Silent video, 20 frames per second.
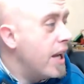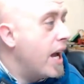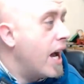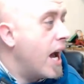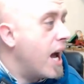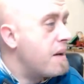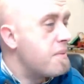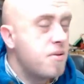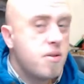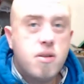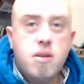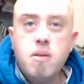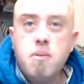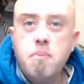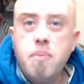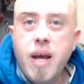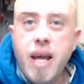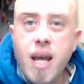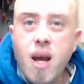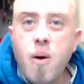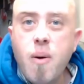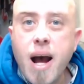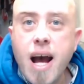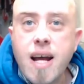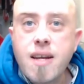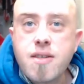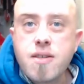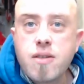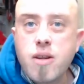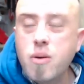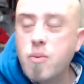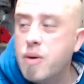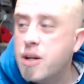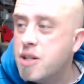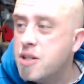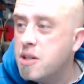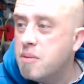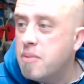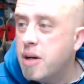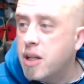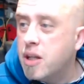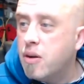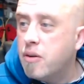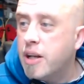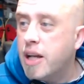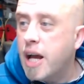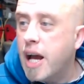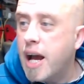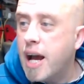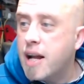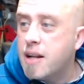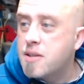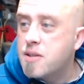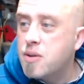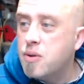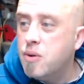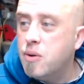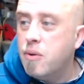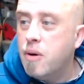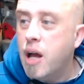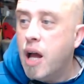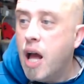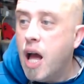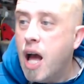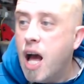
Yeah, absolute POS. Don't waste your money on it at all.